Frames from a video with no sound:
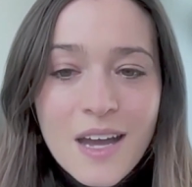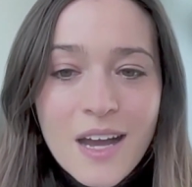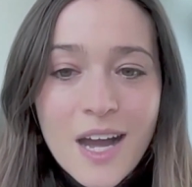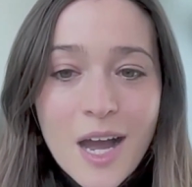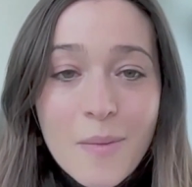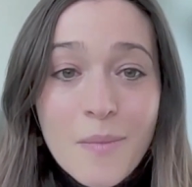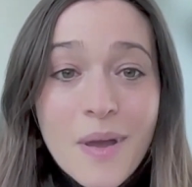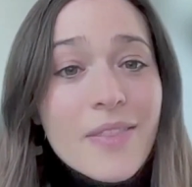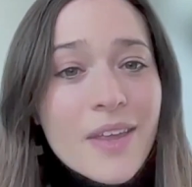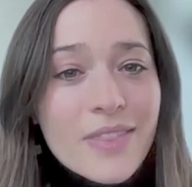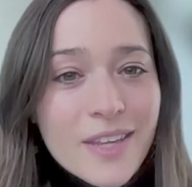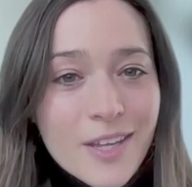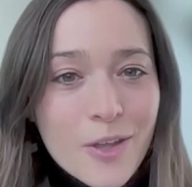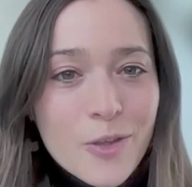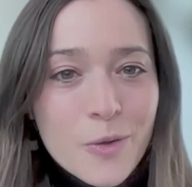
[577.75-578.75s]
And then
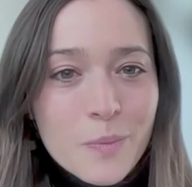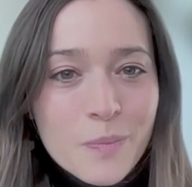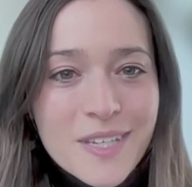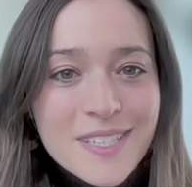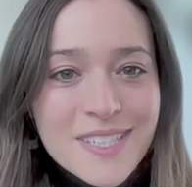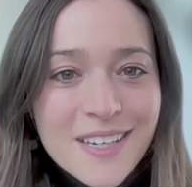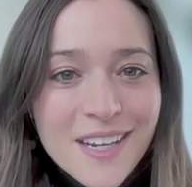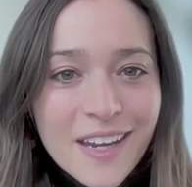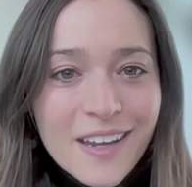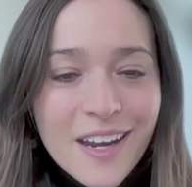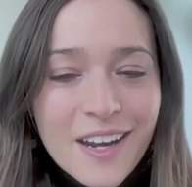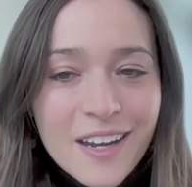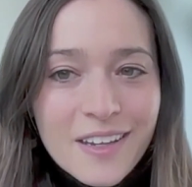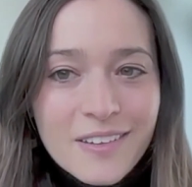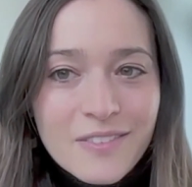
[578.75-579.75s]
the other piece,
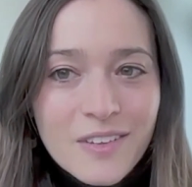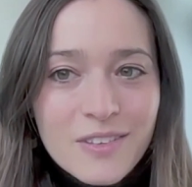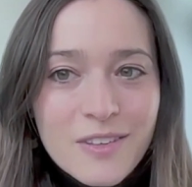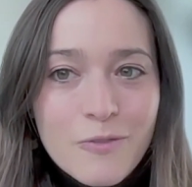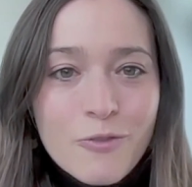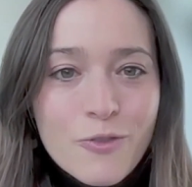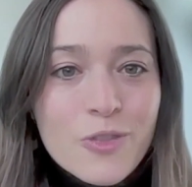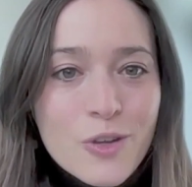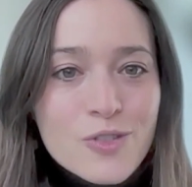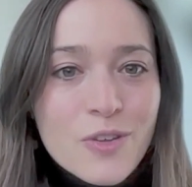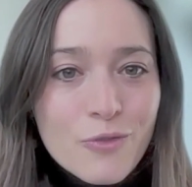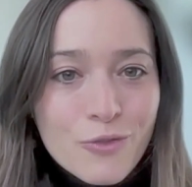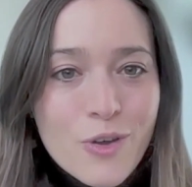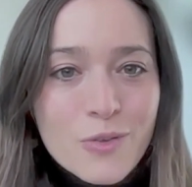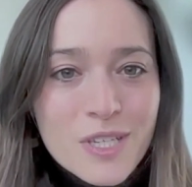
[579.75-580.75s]
and there's a
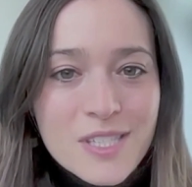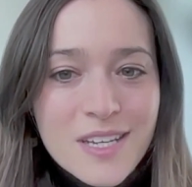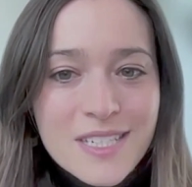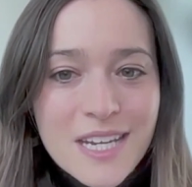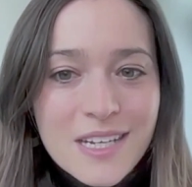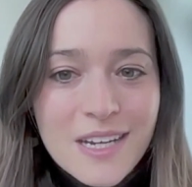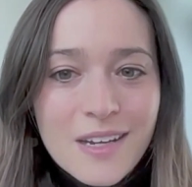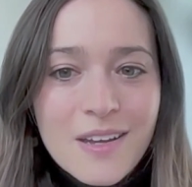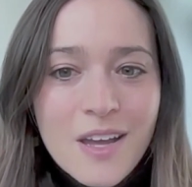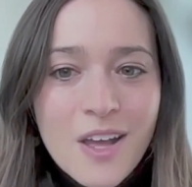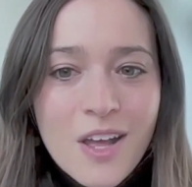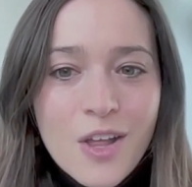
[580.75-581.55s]
focus on data.